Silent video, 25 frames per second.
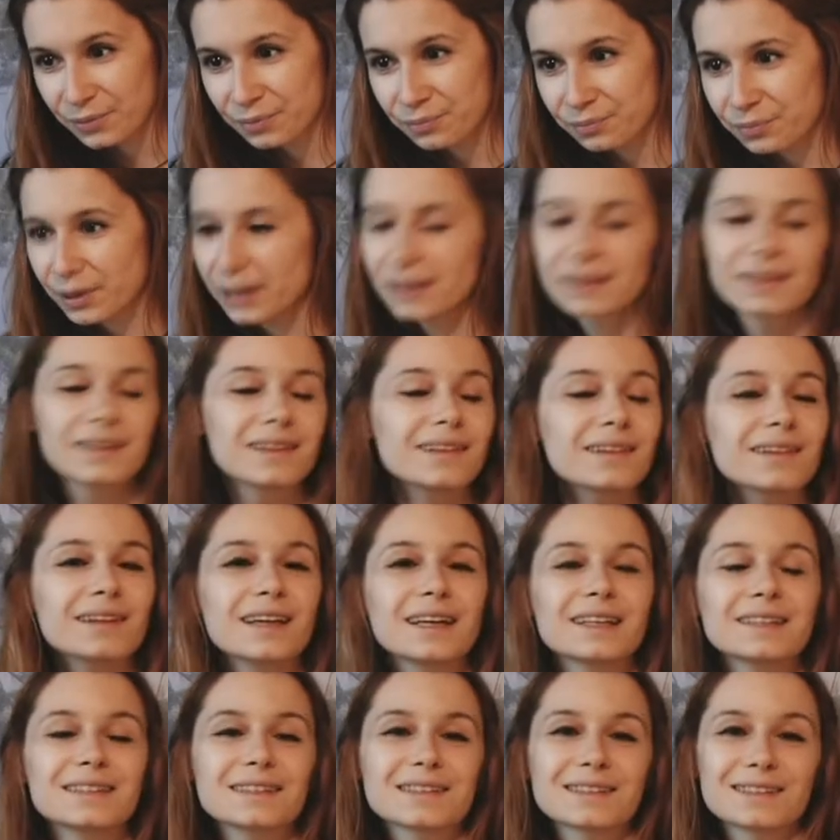But
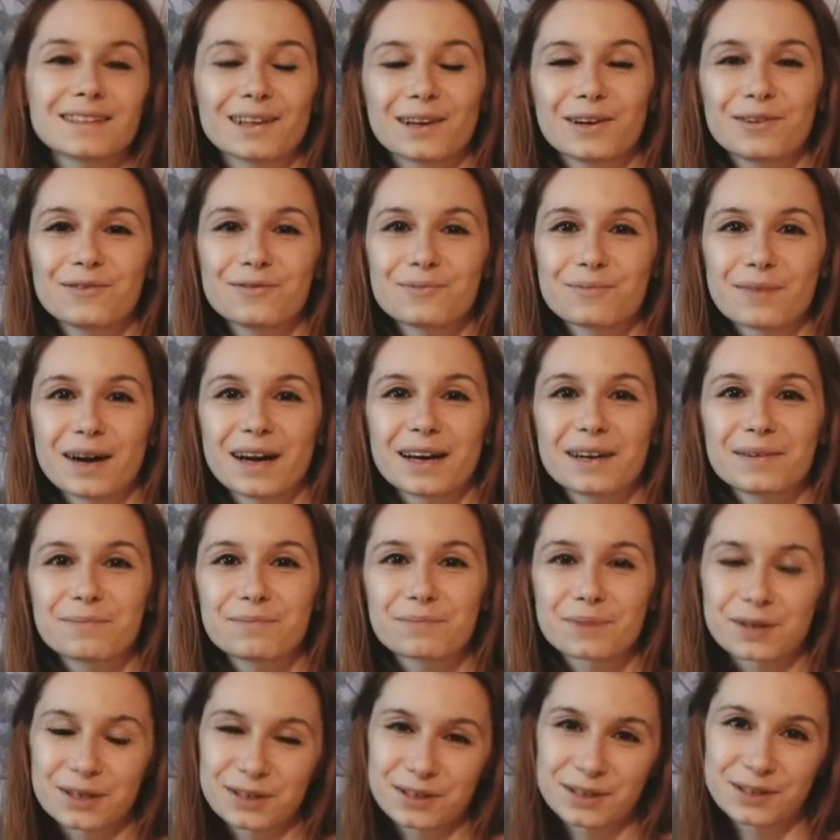let's leave my
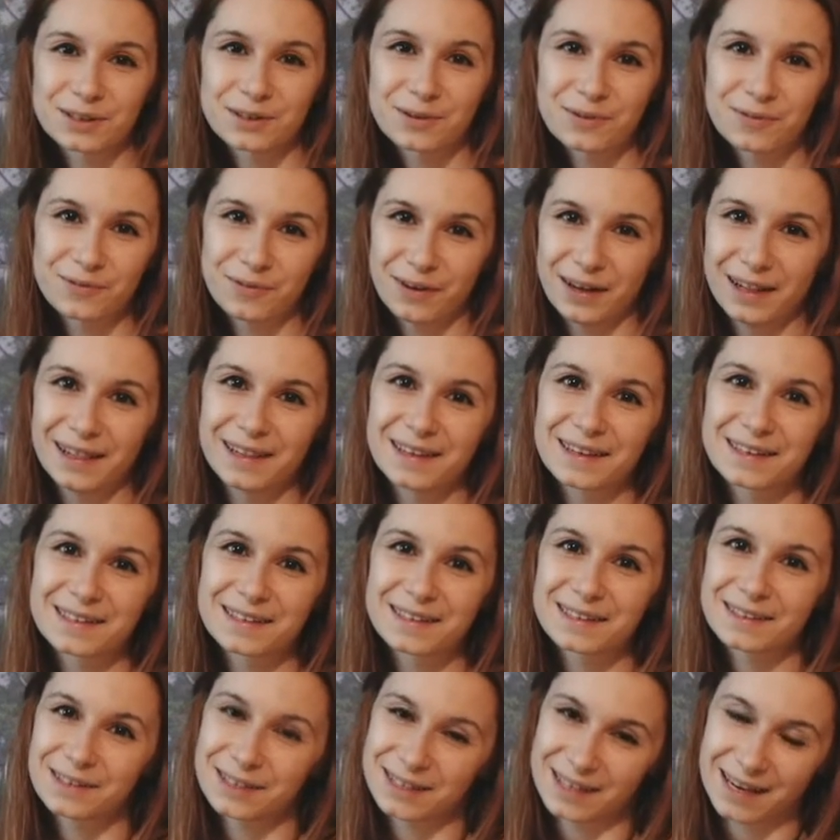personal
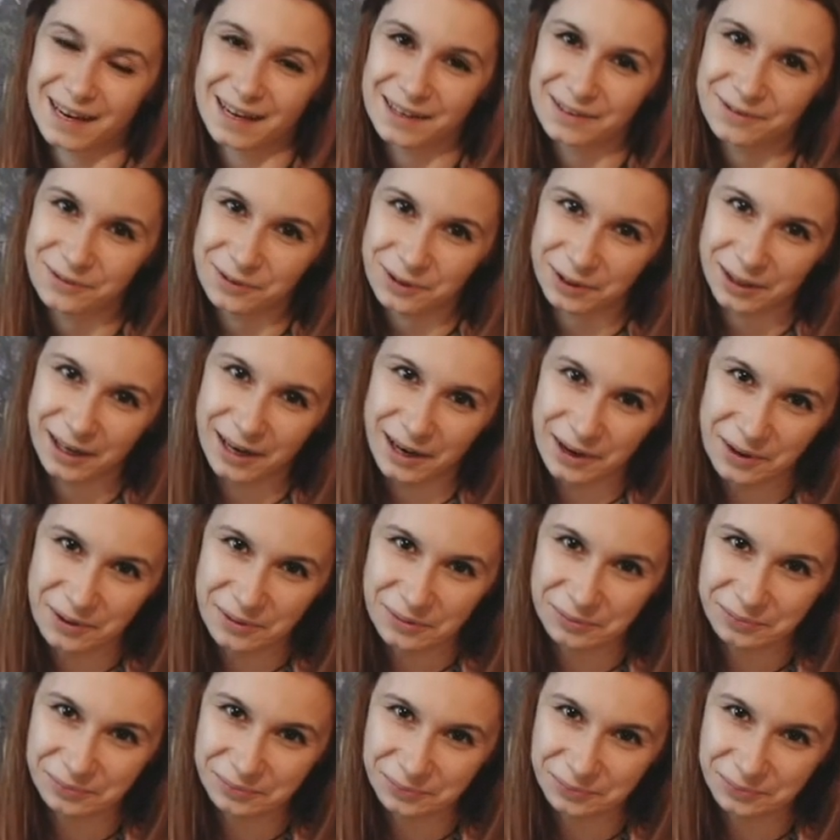feelings aside for now.